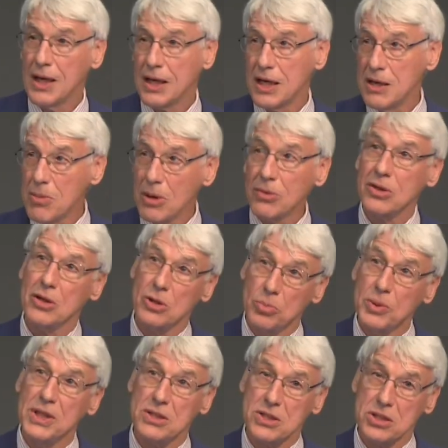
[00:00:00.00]

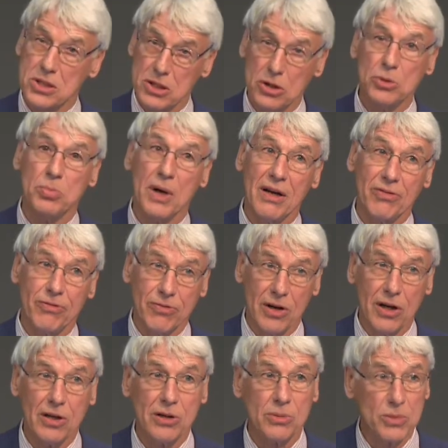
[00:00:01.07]
Chemotherapy is still by
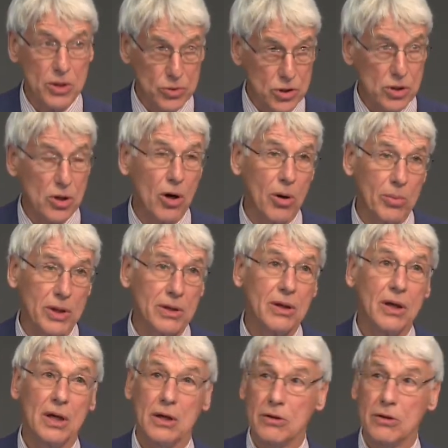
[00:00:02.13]
far the most common